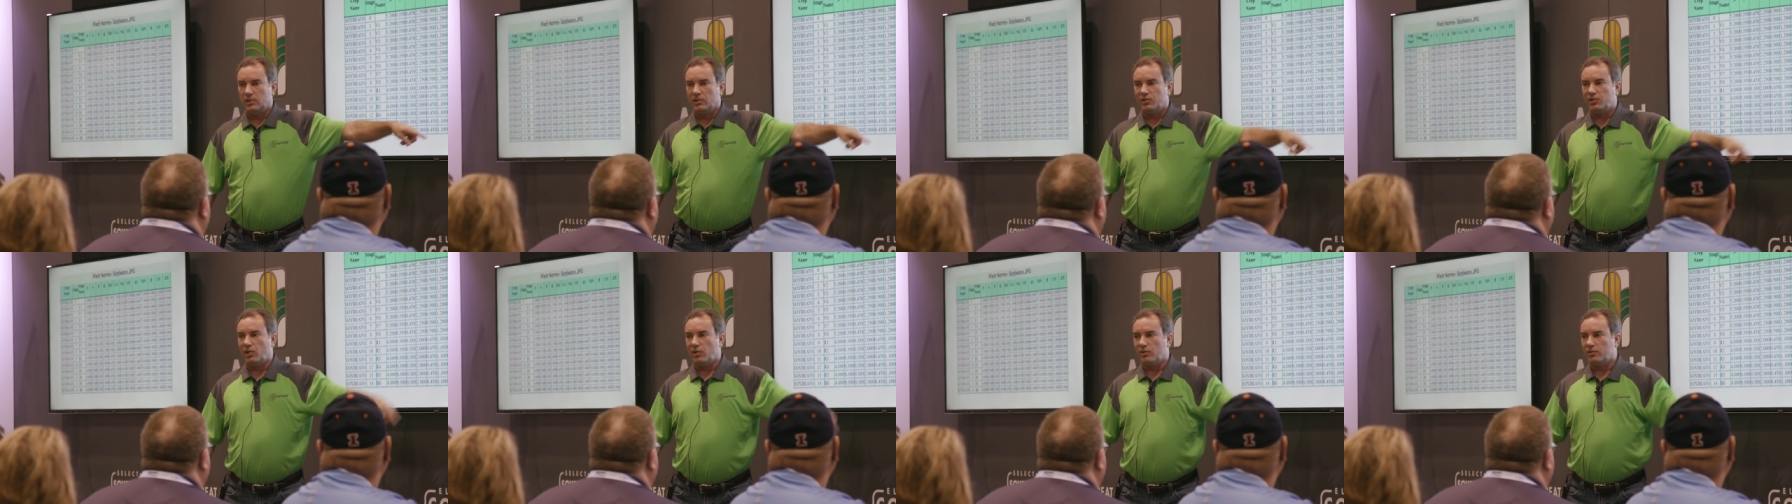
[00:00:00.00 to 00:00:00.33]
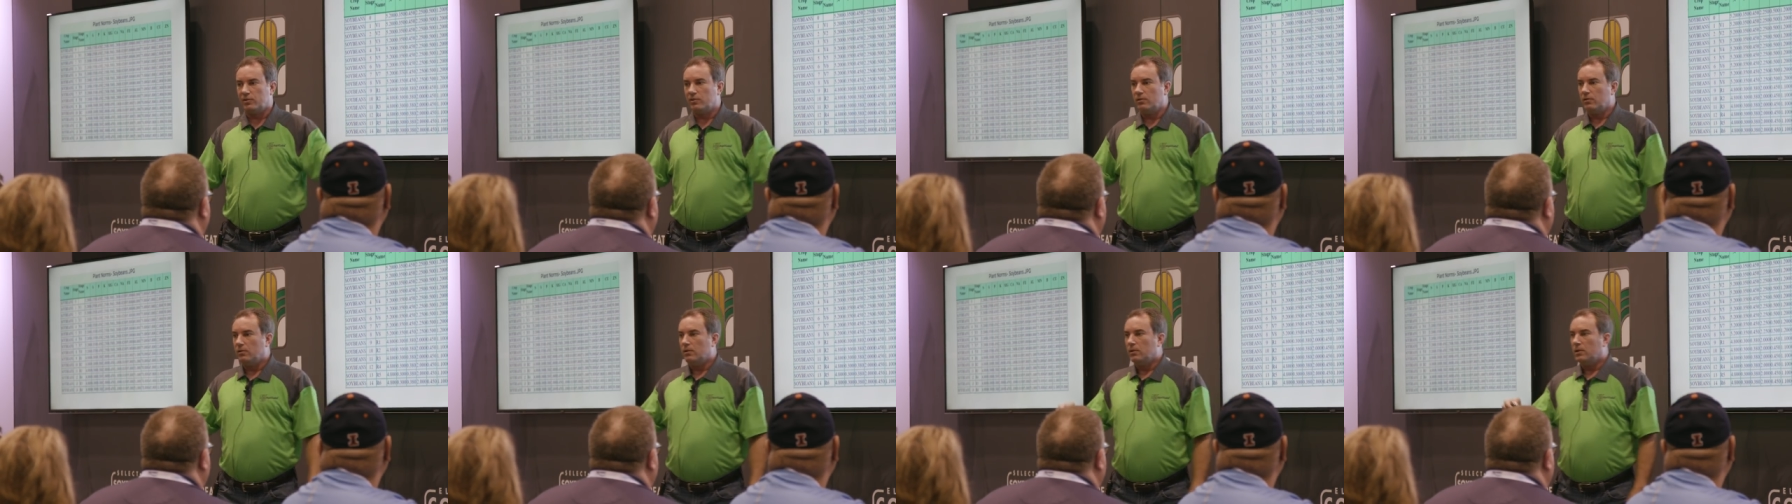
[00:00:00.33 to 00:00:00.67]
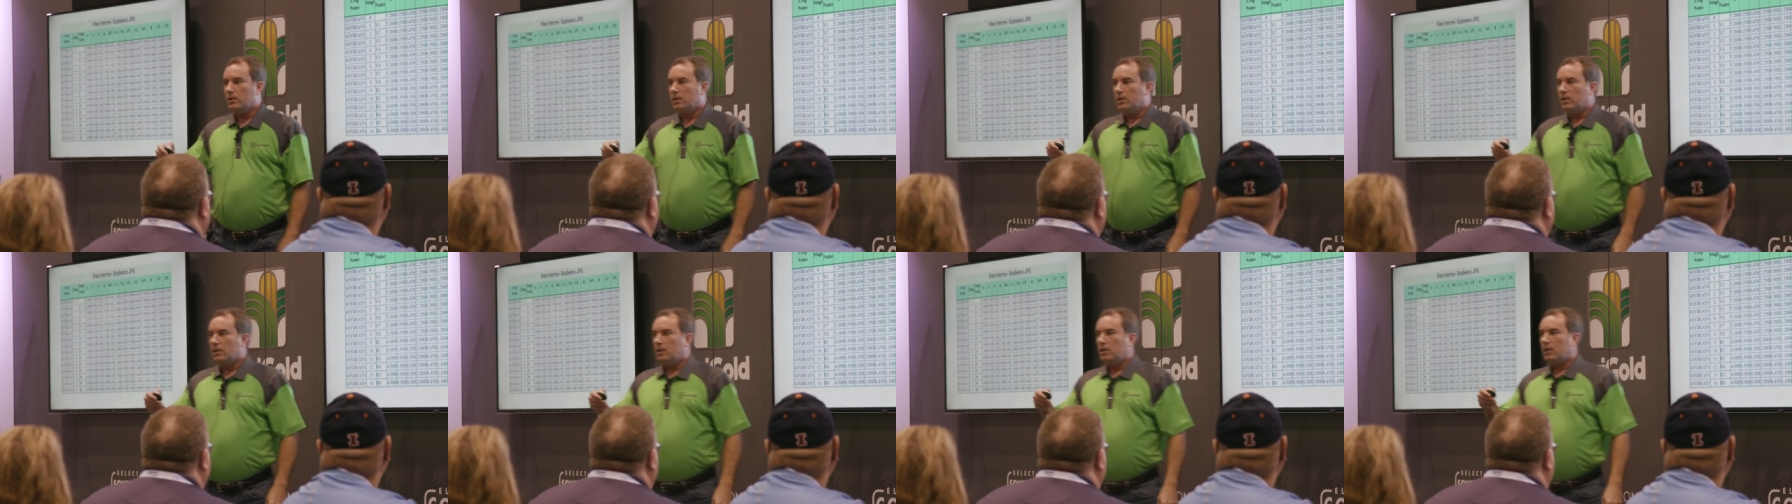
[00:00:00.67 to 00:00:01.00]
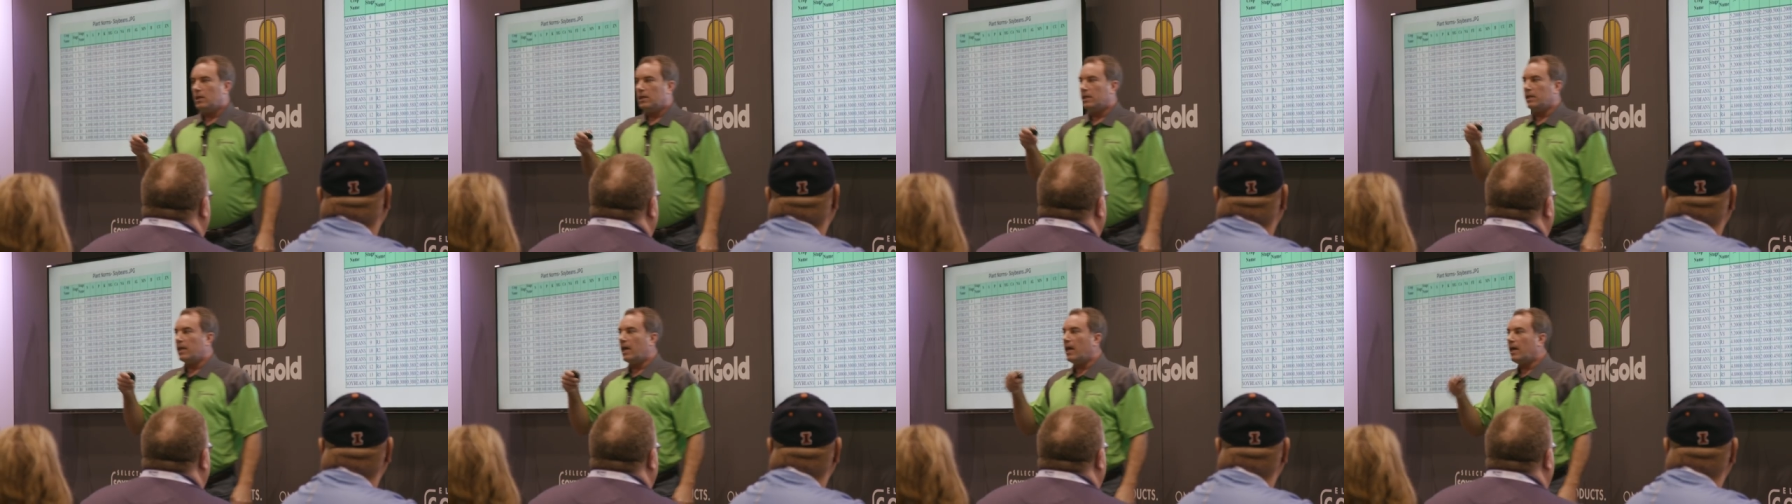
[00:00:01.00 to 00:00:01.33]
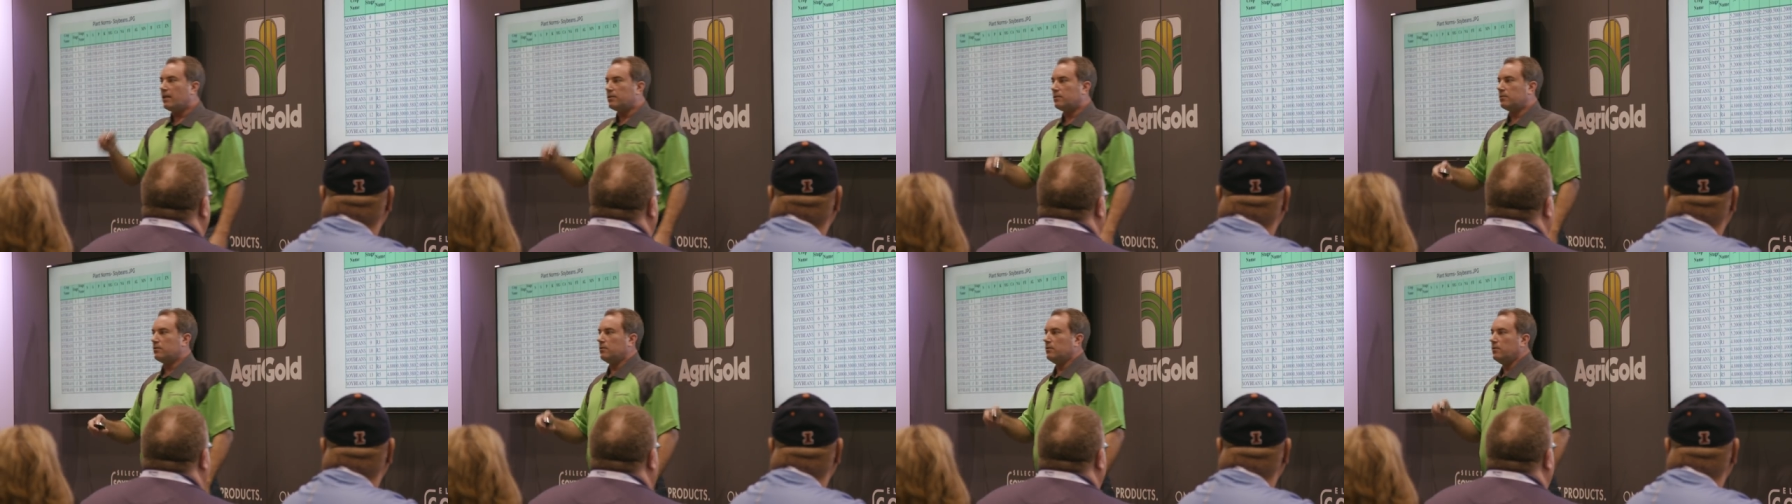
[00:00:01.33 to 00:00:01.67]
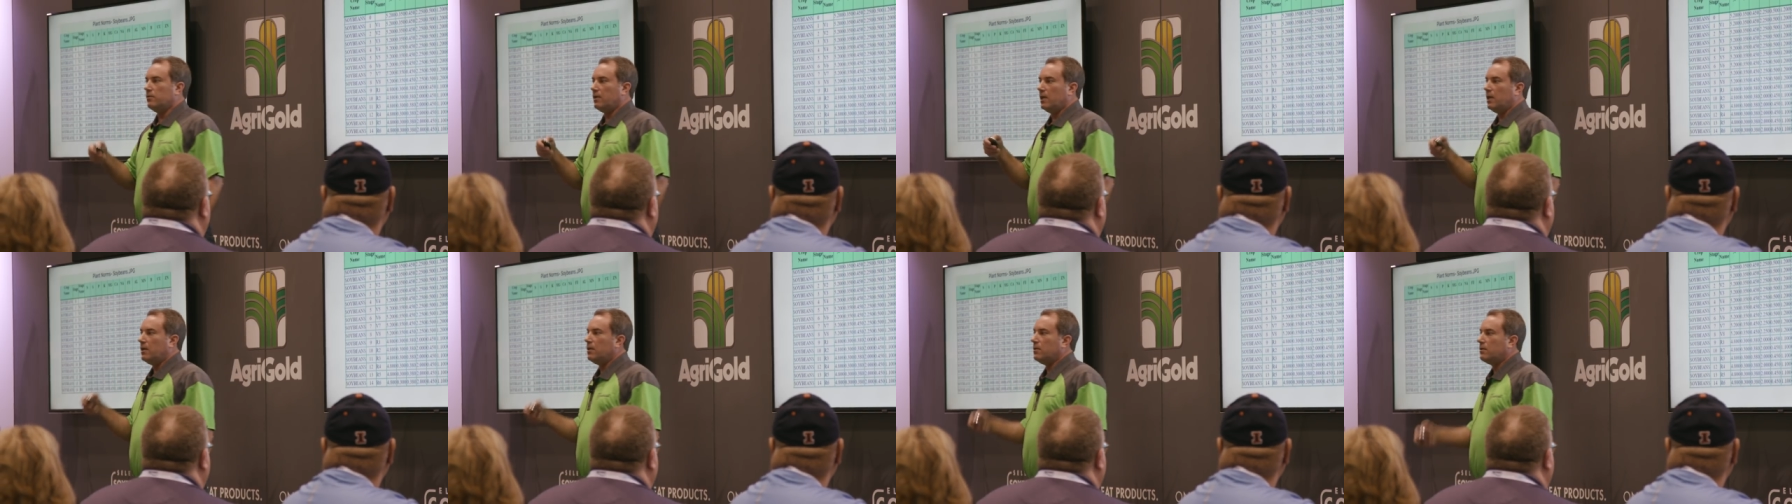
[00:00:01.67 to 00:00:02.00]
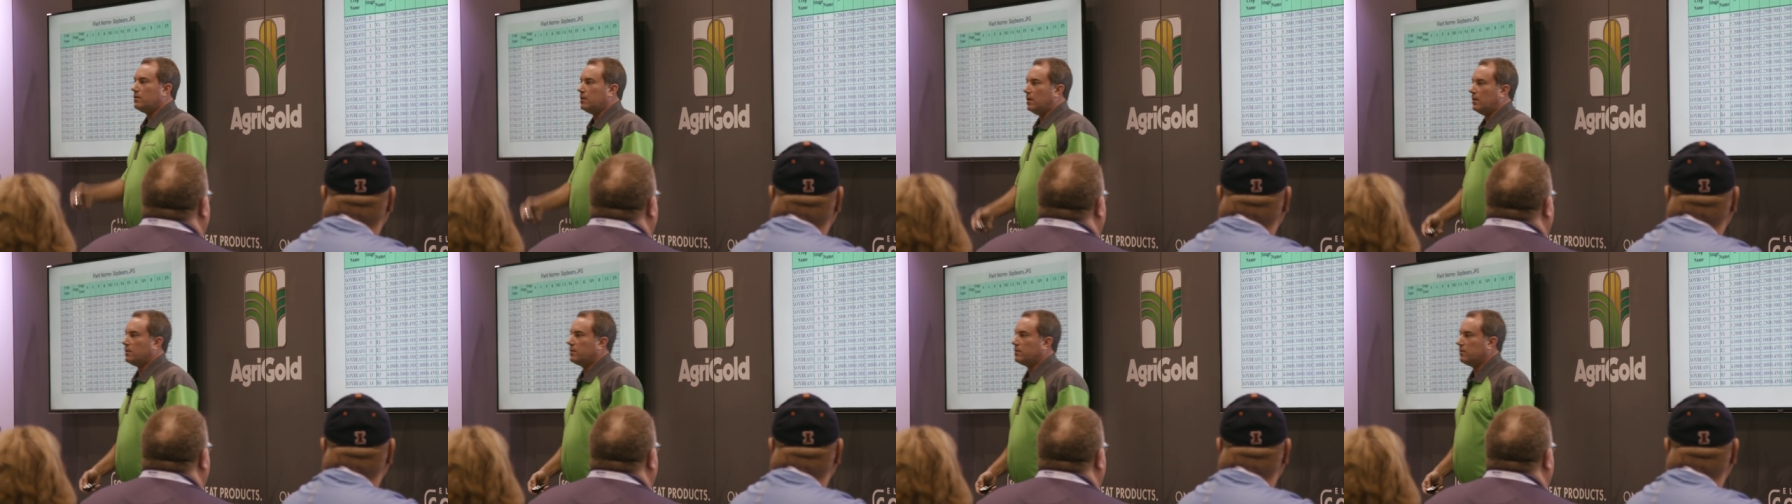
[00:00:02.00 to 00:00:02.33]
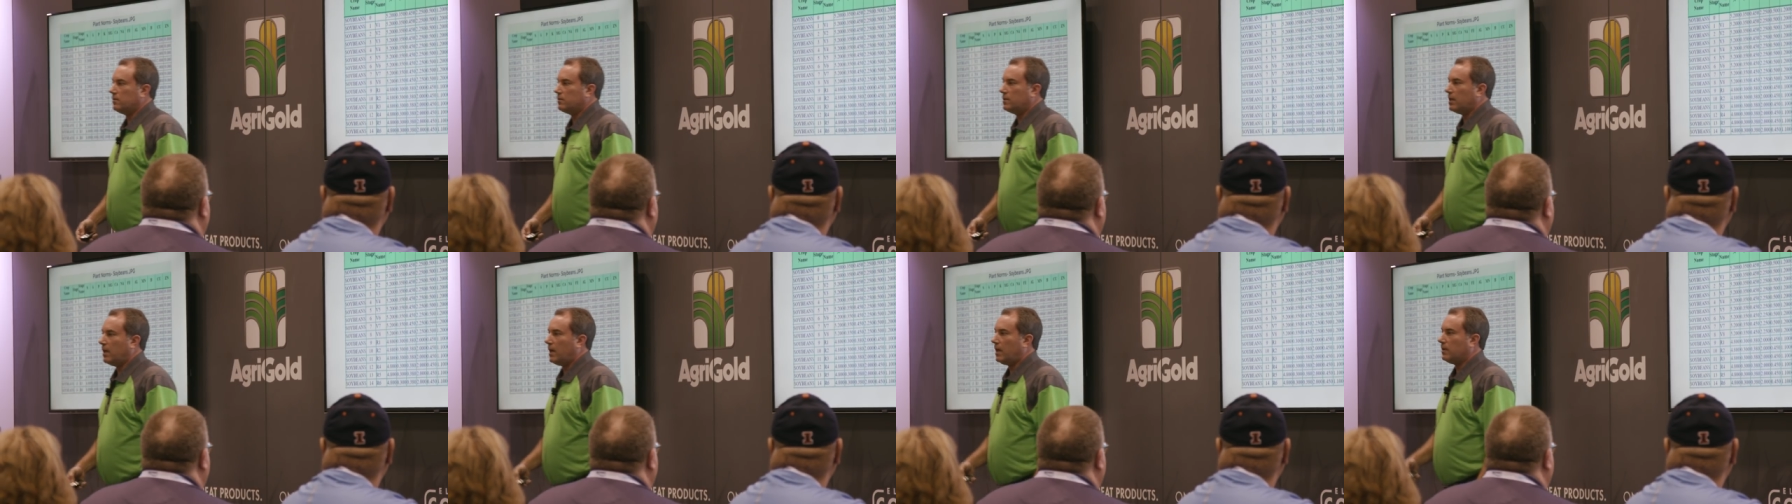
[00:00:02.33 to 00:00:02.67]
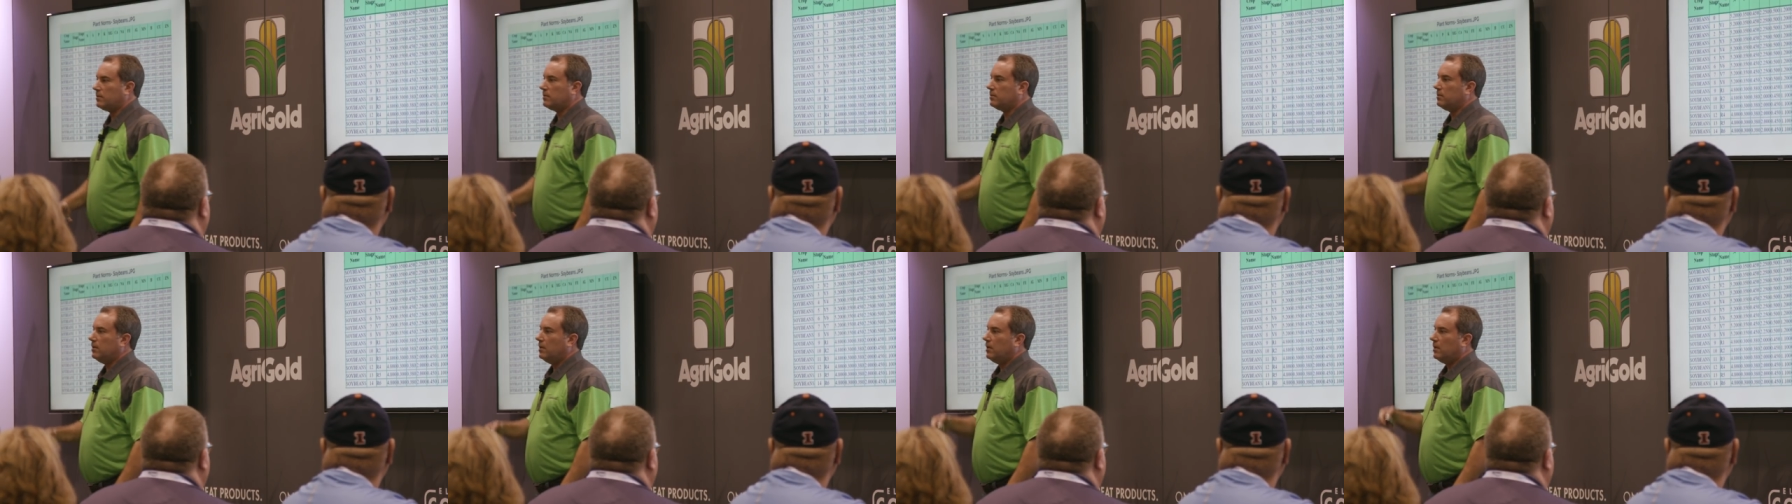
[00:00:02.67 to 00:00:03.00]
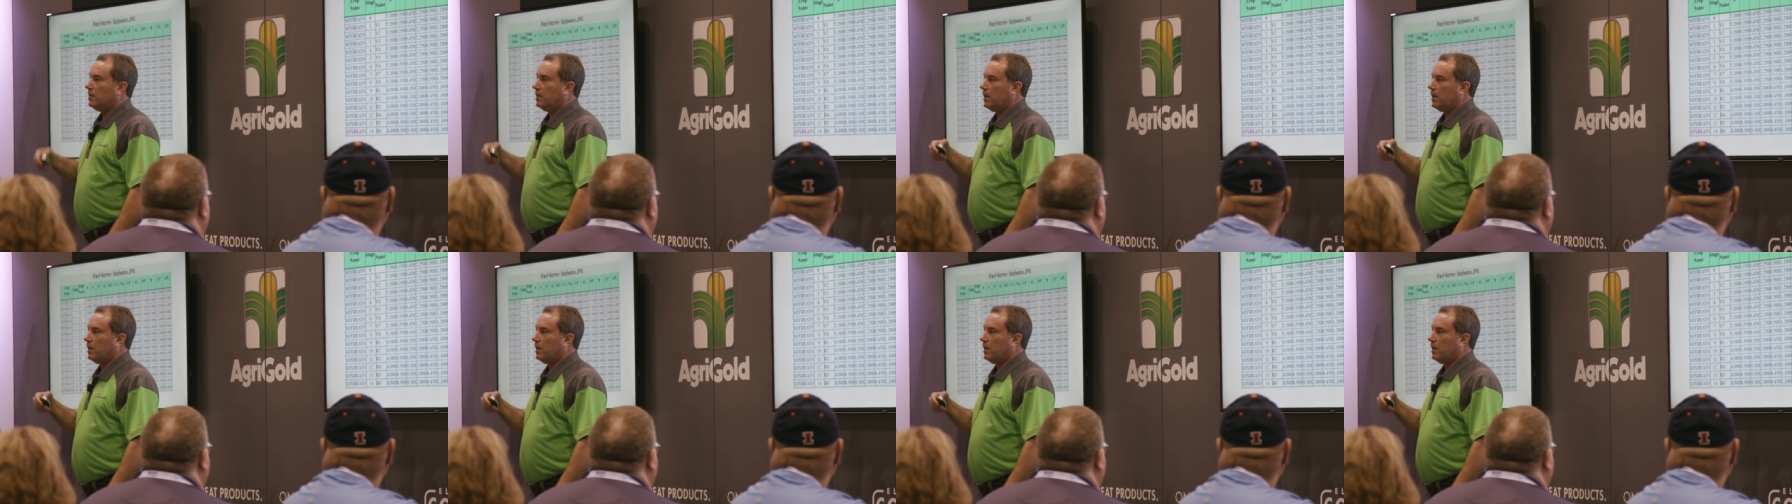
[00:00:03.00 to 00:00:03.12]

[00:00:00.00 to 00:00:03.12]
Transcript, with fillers: So, yes, you need a tissue test,